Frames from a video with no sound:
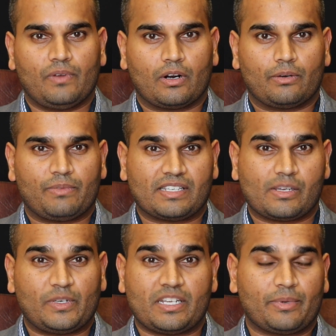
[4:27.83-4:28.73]
are things
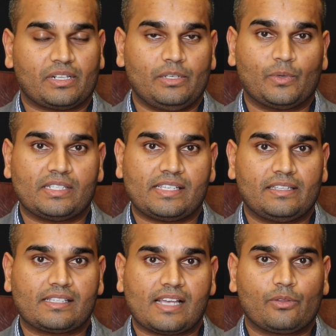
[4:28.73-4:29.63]
that we typically wouldn't see in
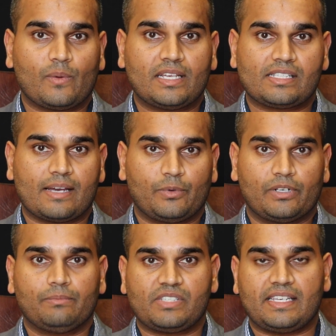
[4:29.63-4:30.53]
the Southwest that
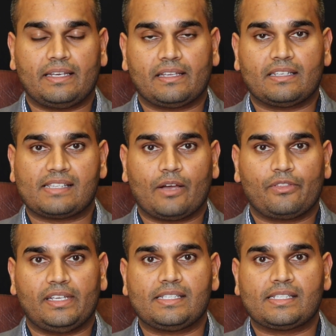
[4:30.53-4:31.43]
we're seeing in the
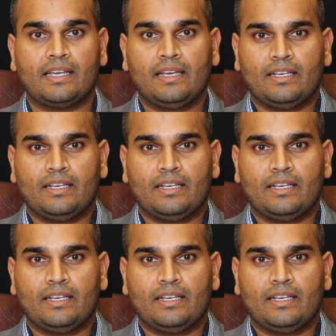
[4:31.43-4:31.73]
Southeast.